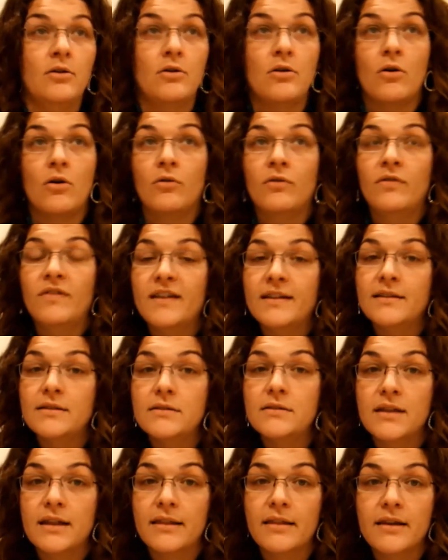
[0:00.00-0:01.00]

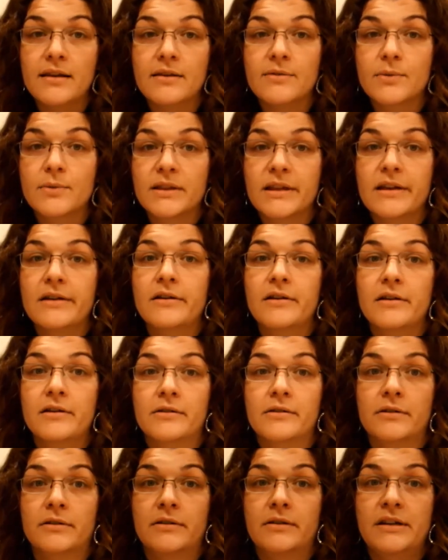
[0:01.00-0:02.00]
Novas, I think is what they are.
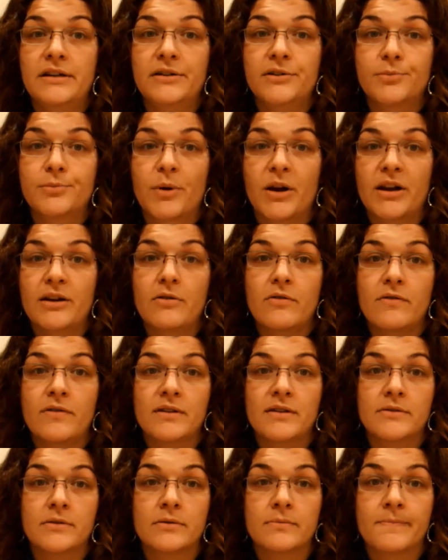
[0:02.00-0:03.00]
Knitter's Pride
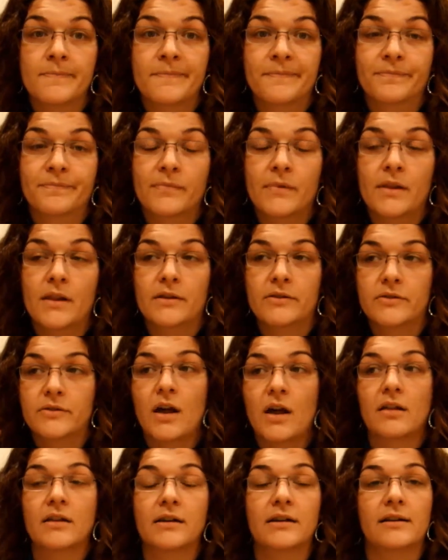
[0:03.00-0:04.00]
Novas. The
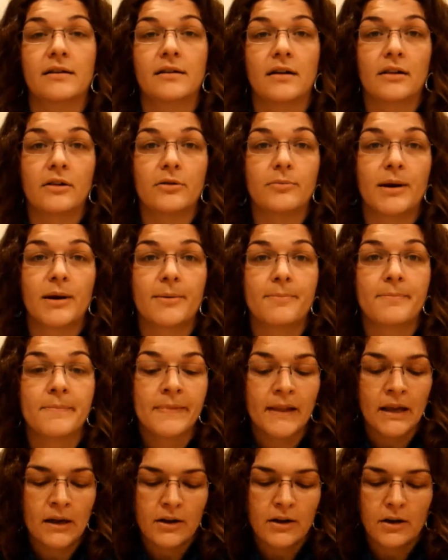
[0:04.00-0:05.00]
solid aluminum
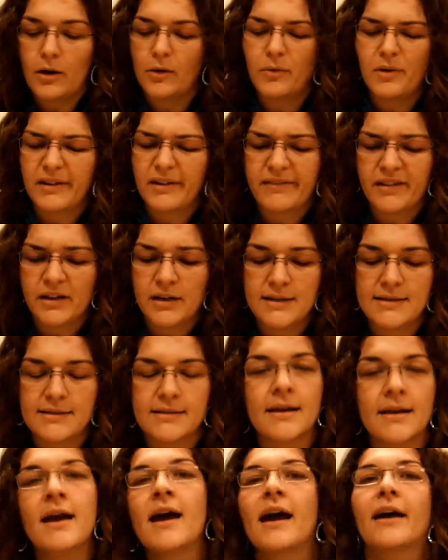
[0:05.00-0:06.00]
or whatever it is.
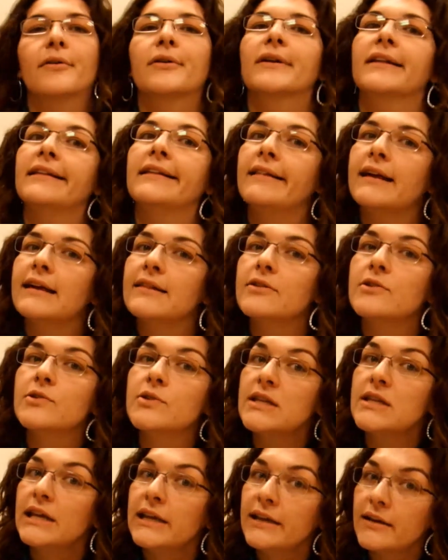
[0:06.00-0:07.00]
I really like
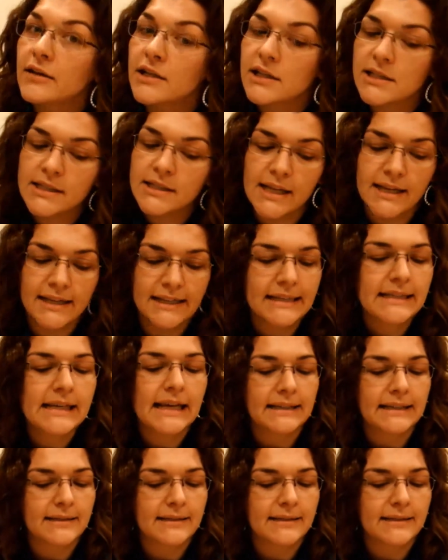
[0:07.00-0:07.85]
those needles. I need to